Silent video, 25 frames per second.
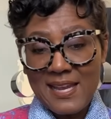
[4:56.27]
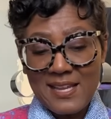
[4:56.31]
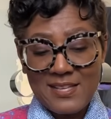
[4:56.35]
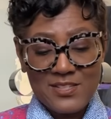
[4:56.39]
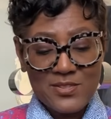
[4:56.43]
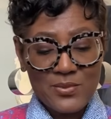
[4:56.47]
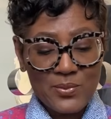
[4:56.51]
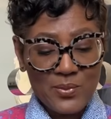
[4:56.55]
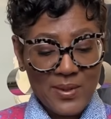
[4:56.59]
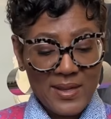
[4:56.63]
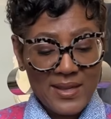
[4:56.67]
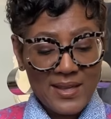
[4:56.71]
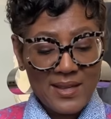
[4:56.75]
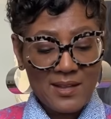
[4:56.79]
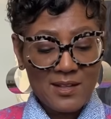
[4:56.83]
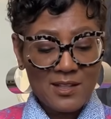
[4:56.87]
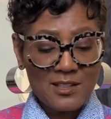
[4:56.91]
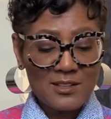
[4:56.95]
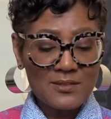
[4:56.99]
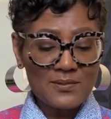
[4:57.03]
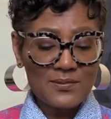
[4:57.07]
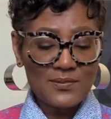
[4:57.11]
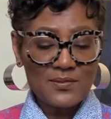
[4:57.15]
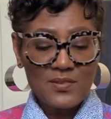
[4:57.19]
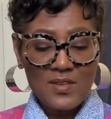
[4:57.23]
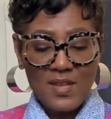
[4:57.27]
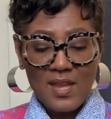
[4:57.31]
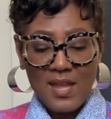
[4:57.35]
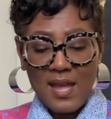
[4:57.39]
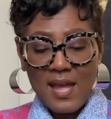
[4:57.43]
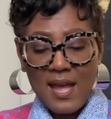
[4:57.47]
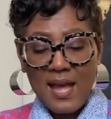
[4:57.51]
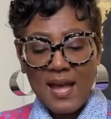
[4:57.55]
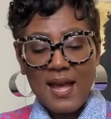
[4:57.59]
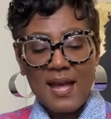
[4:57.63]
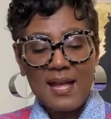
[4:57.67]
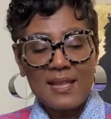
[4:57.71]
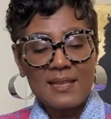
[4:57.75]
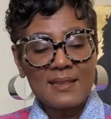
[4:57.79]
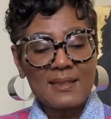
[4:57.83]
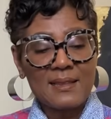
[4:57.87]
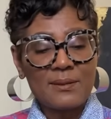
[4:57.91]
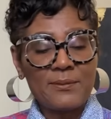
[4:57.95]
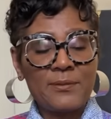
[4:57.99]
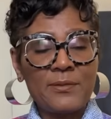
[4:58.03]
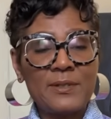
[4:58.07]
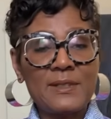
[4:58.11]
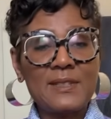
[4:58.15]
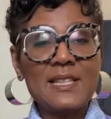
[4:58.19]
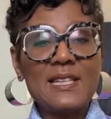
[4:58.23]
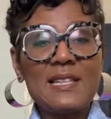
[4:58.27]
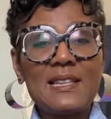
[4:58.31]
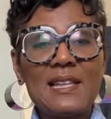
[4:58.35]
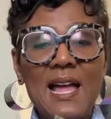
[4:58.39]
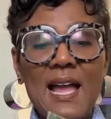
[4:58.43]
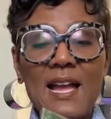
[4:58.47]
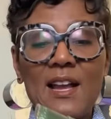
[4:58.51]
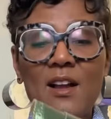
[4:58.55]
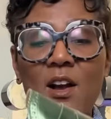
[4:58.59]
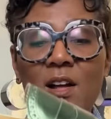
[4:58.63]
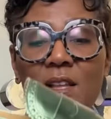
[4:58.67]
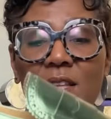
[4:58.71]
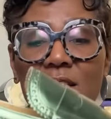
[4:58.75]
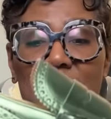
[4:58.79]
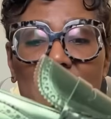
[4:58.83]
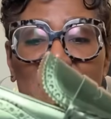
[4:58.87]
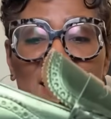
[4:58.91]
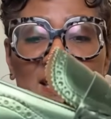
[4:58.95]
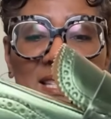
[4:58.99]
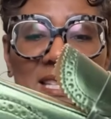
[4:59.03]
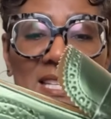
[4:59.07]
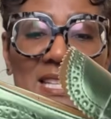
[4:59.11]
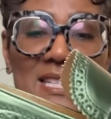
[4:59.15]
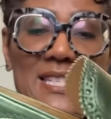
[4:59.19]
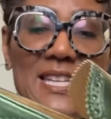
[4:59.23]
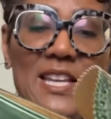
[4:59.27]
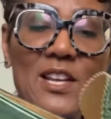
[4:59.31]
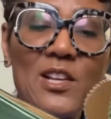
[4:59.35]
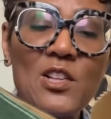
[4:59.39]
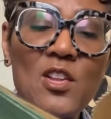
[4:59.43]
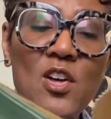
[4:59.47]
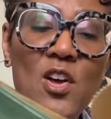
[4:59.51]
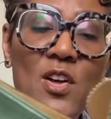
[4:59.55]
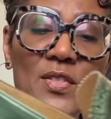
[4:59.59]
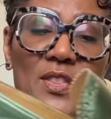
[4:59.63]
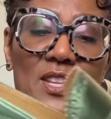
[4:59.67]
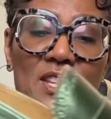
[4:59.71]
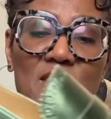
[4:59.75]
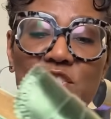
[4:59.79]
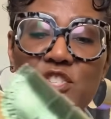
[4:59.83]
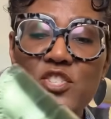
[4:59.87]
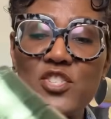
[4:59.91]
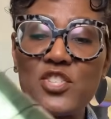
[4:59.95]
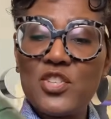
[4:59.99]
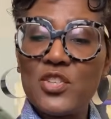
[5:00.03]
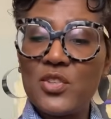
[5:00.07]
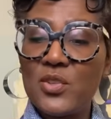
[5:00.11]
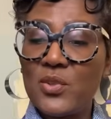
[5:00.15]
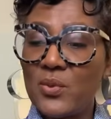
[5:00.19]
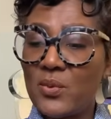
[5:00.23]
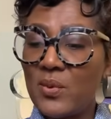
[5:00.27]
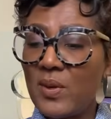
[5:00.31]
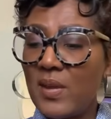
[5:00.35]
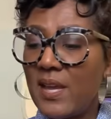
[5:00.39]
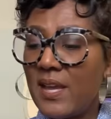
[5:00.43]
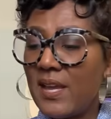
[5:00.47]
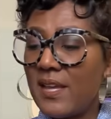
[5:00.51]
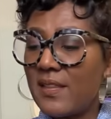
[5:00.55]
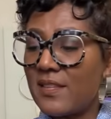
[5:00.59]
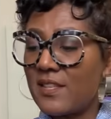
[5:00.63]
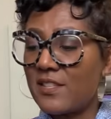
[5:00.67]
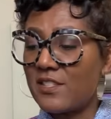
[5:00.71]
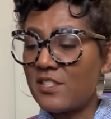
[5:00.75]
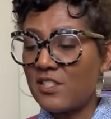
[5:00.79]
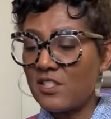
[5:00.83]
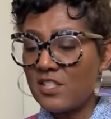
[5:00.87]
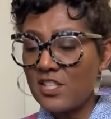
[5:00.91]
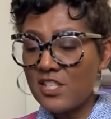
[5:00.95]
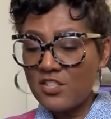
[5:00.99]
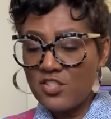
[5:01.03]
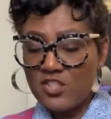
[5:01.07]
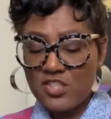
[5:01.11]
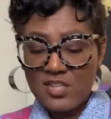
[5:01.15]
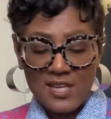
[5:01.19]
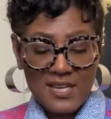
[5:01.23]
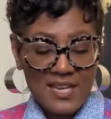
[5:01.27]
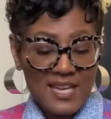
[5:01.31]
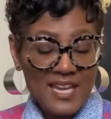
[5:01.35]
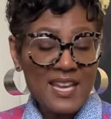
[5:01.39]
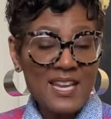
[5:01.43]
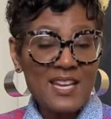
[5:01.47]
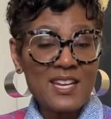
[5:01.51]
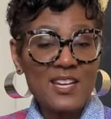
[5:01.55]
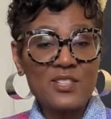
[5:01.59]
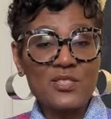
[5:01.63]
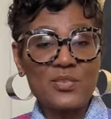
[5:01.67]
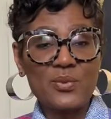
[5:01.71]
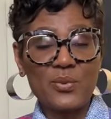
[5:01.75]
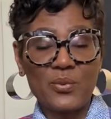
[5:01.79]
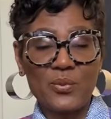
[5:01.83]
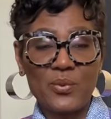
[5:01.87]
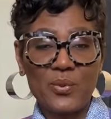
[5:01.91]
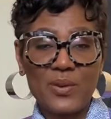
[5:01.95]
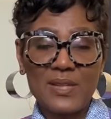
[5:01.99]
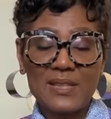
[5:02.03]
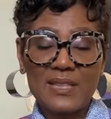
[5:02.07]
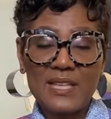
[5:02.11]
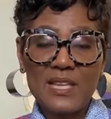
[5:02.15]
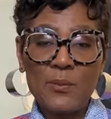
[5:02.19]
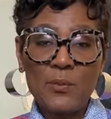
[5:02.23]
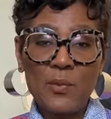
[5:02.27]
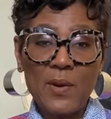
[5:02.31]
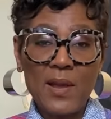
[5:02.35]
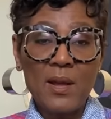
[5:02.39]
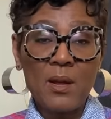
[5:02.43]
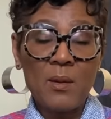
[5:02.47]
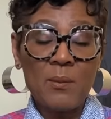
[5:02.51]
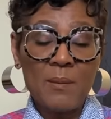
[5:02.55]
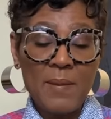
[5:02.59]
as well. I really like all of the detail on this shoe, the stitching. It is really well